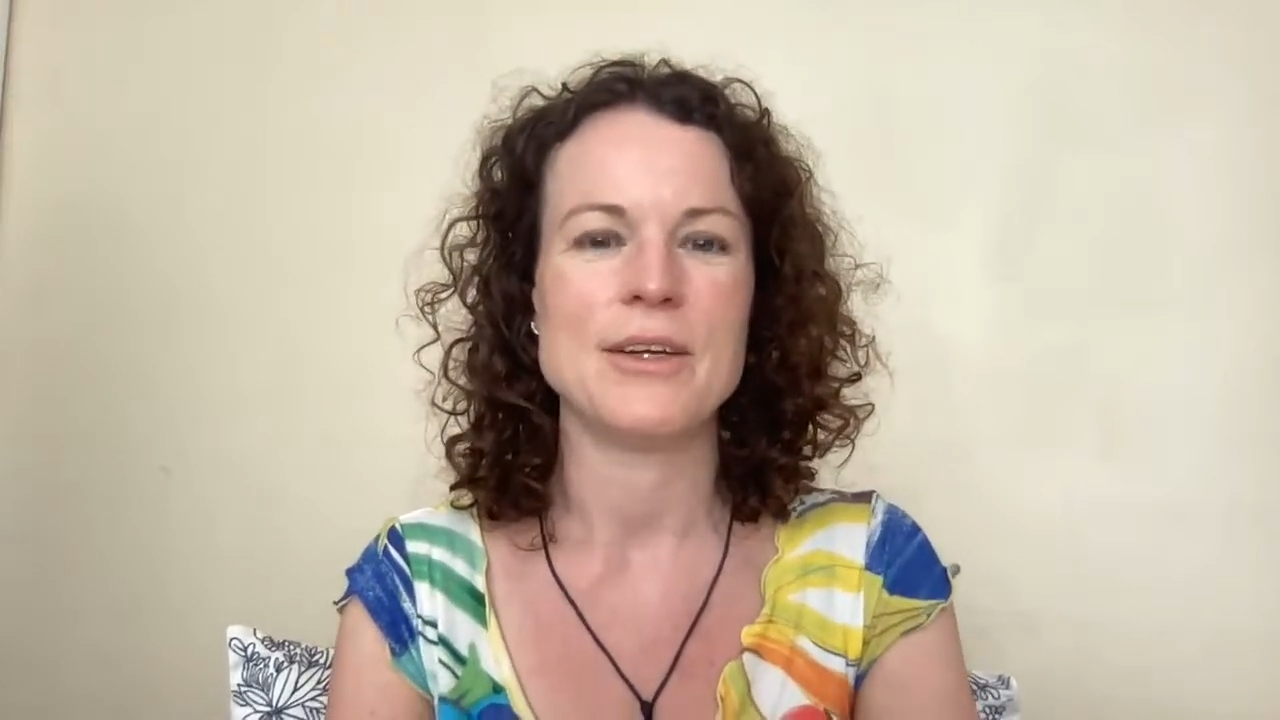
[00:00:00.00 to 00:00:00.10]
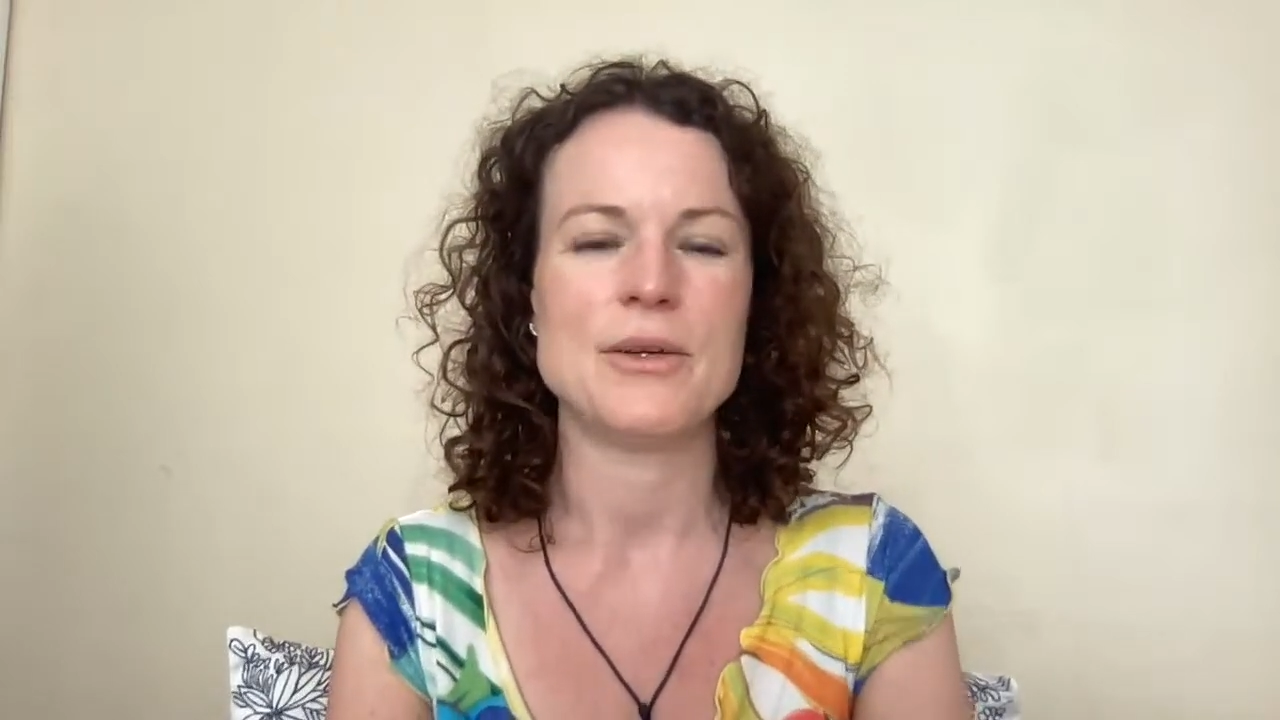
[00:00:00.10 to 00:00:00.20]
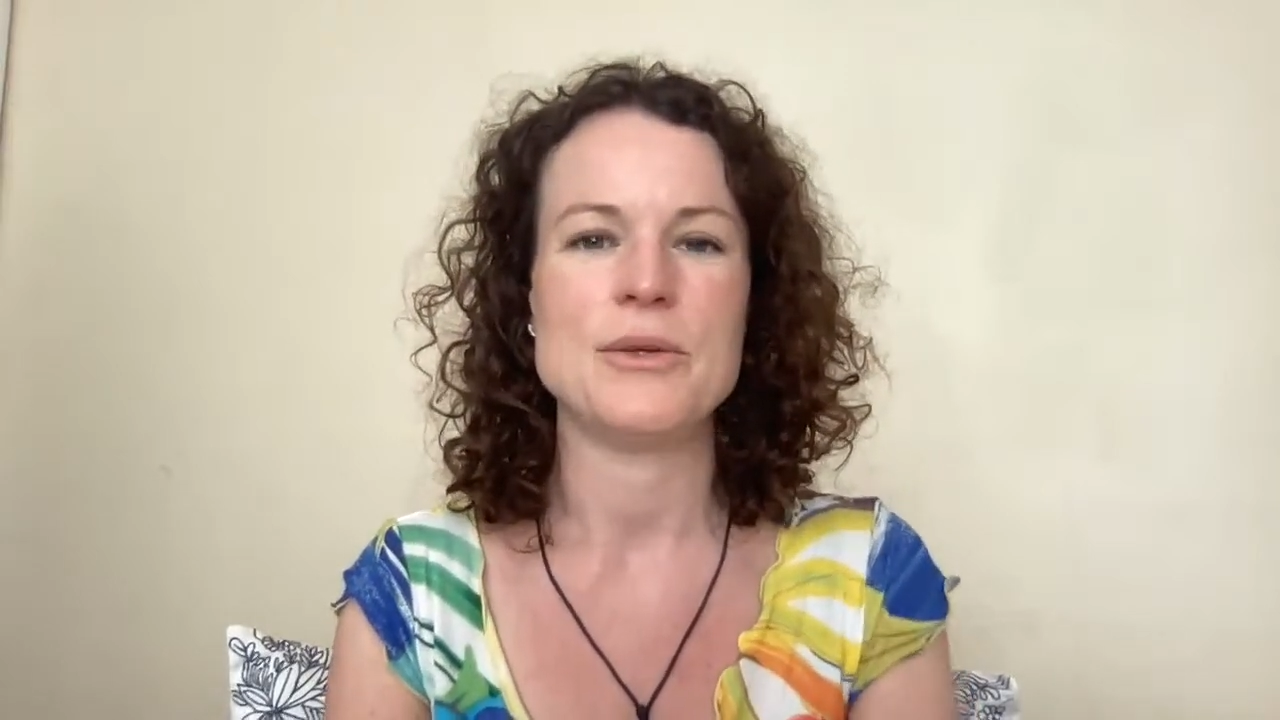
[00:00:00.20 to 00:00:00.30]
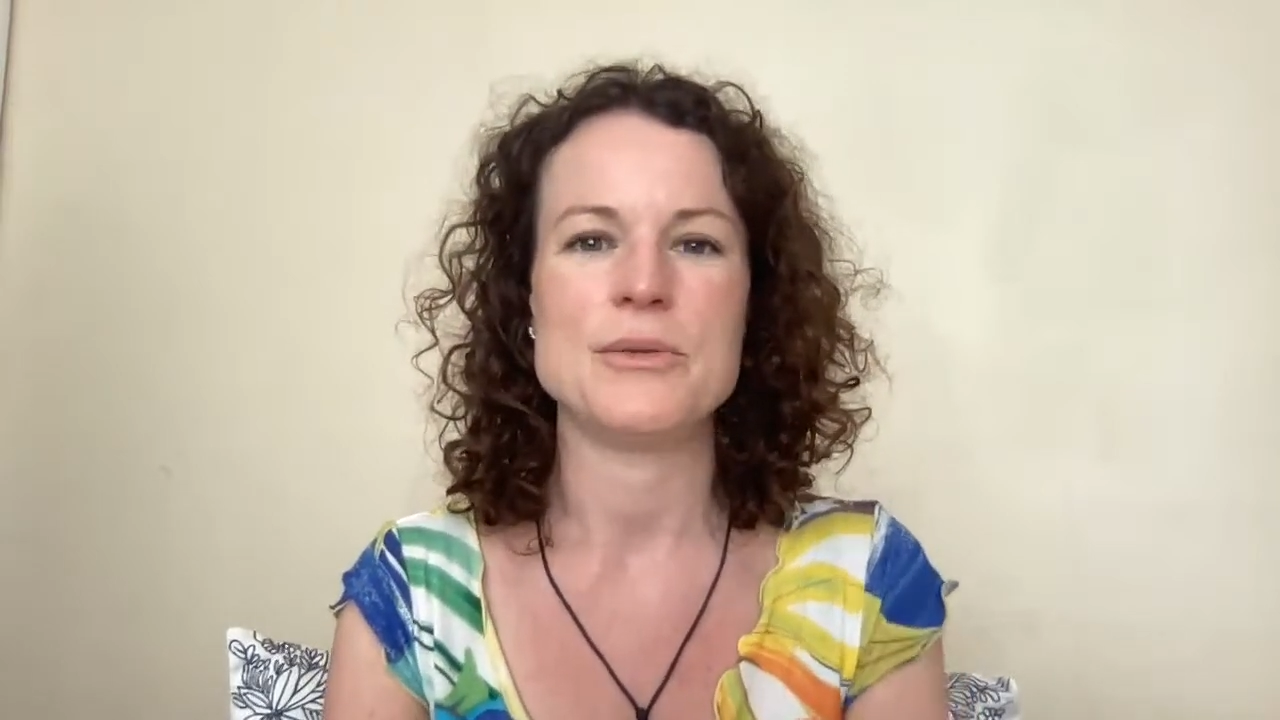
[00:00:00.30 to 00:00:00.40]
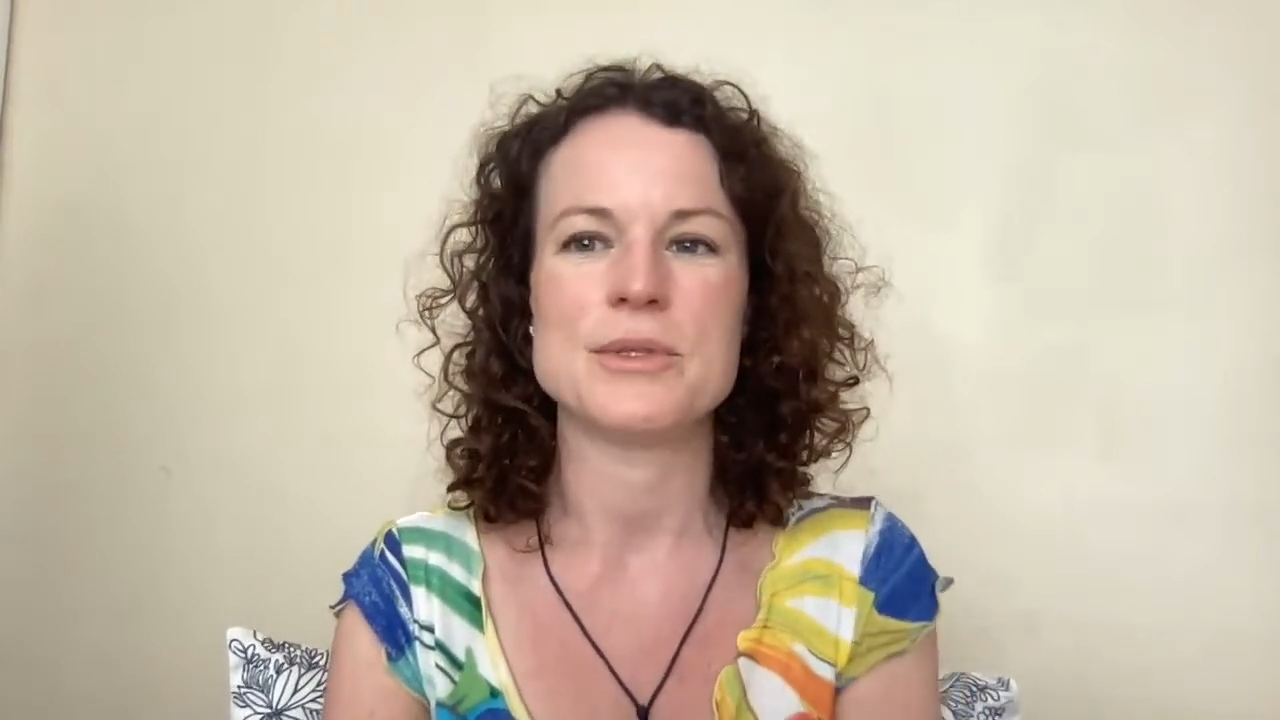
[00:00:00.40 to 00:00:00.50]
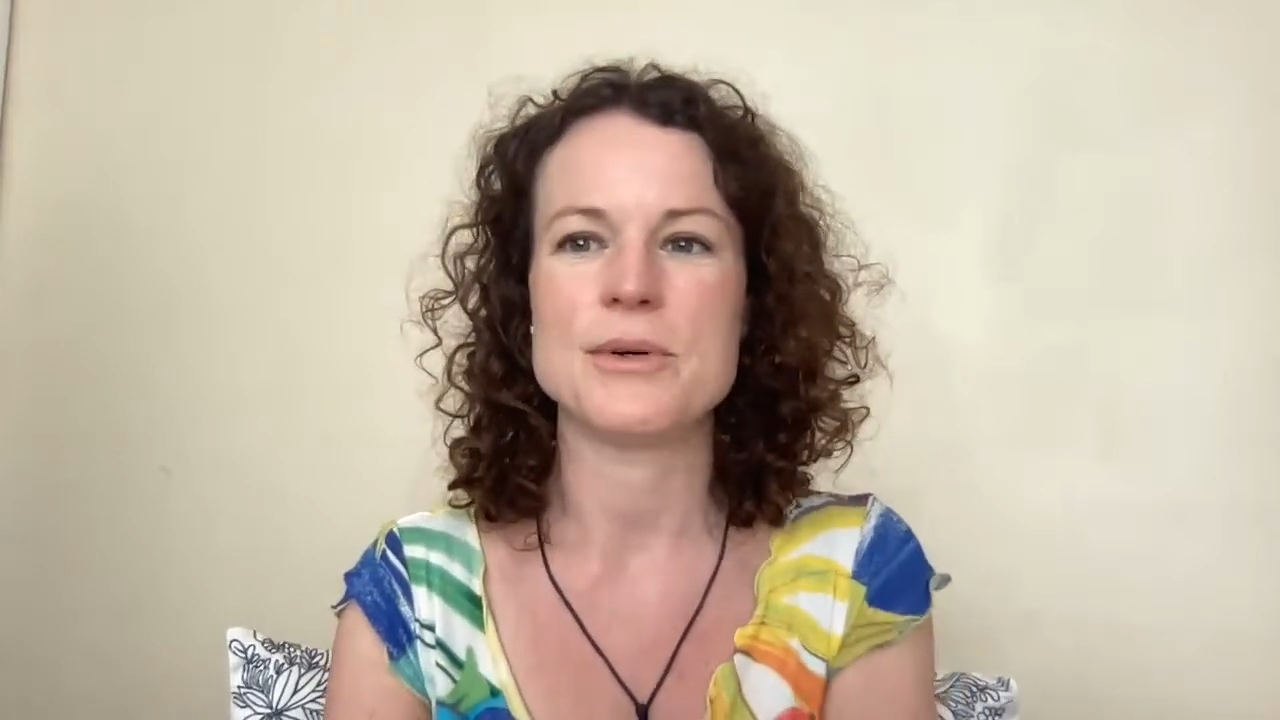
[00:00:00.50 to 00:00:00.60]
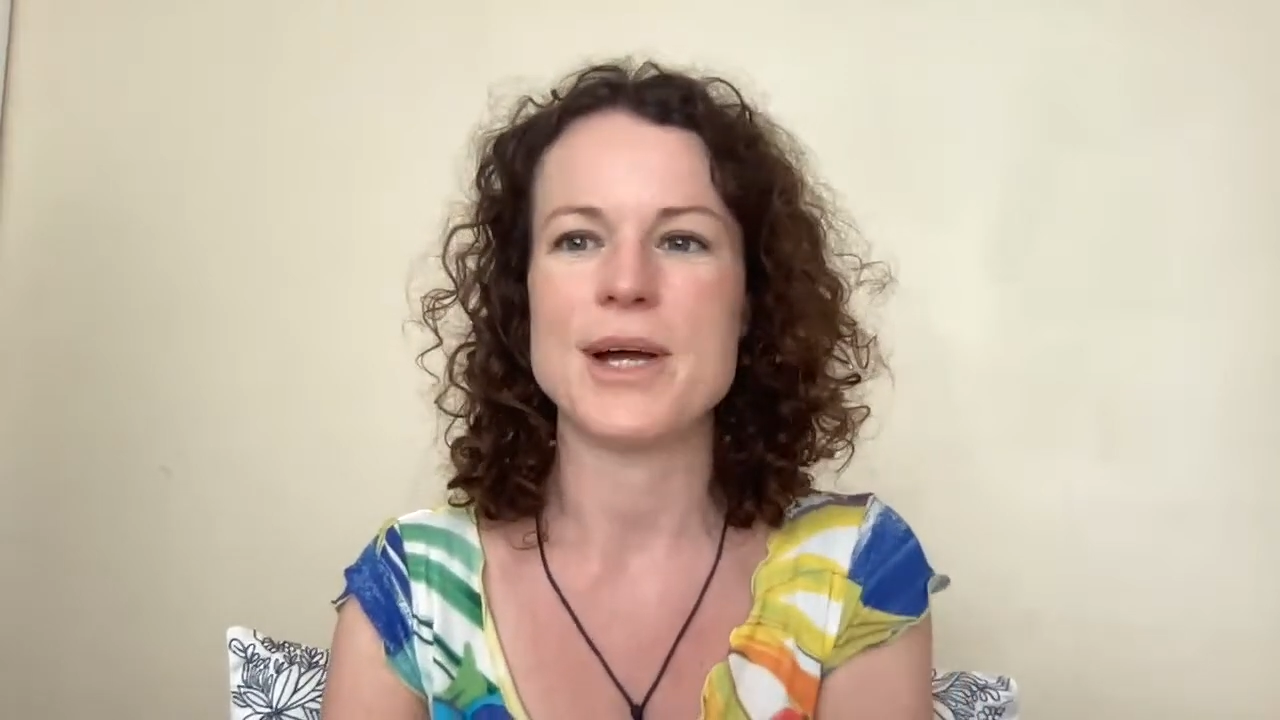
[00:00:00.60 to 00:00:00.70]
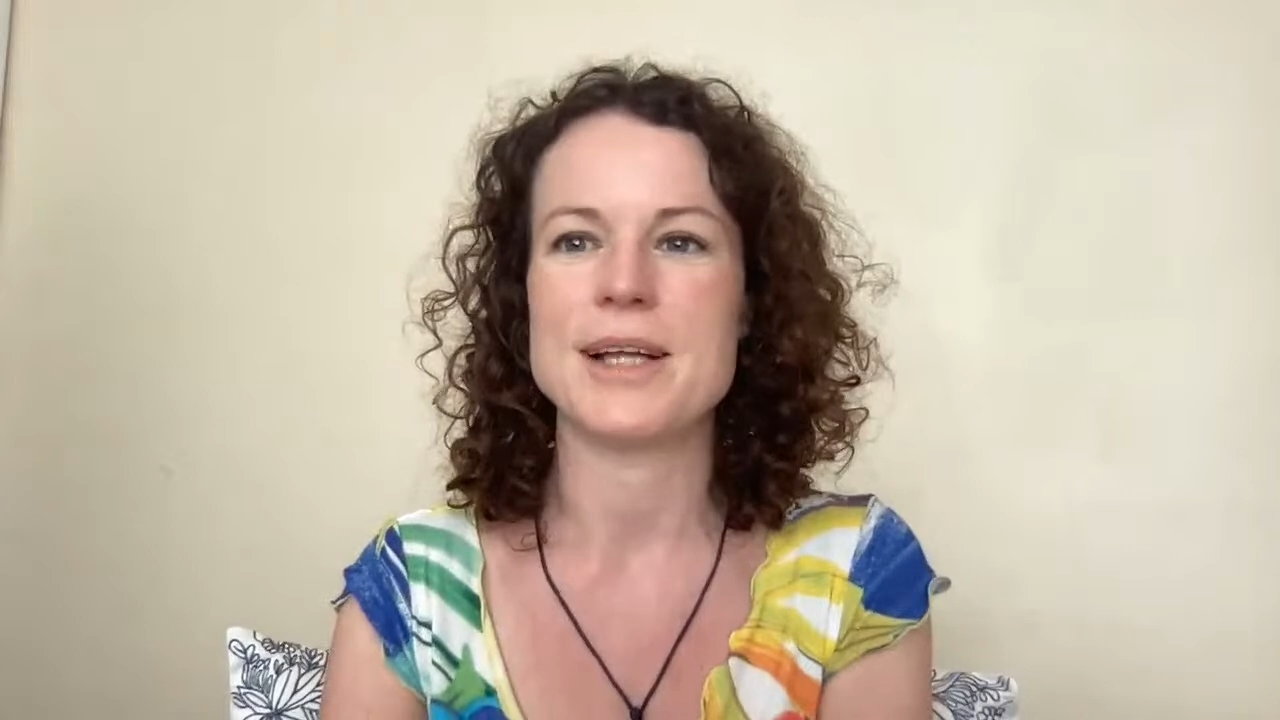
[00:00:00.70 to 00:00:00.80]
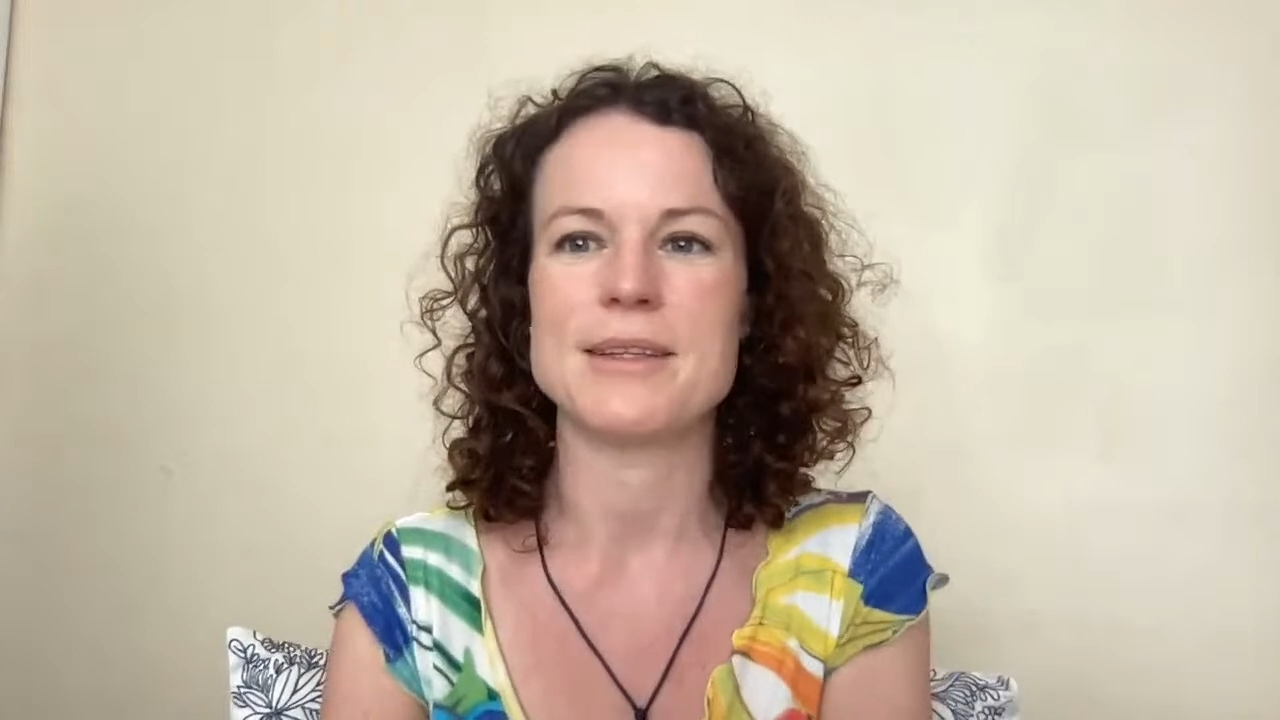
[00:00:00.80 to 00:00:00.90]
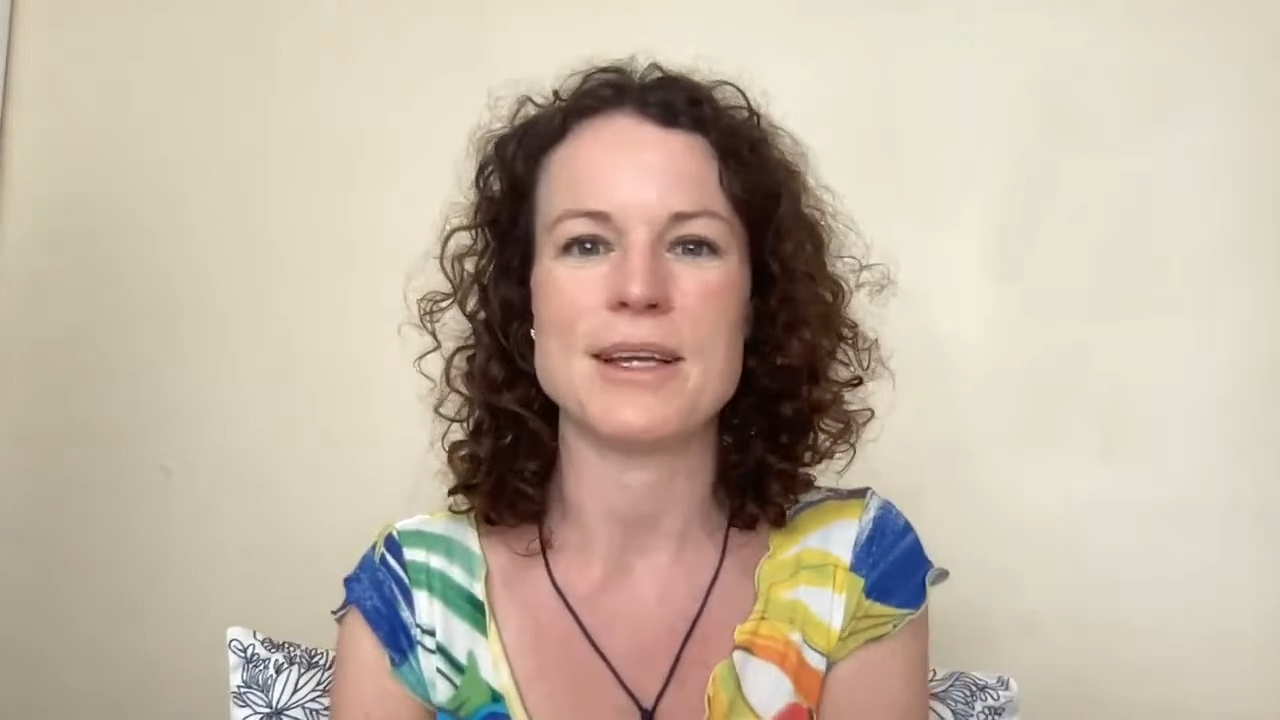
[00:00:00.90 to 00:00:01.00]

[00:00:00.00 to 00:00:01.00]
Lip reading: who's not had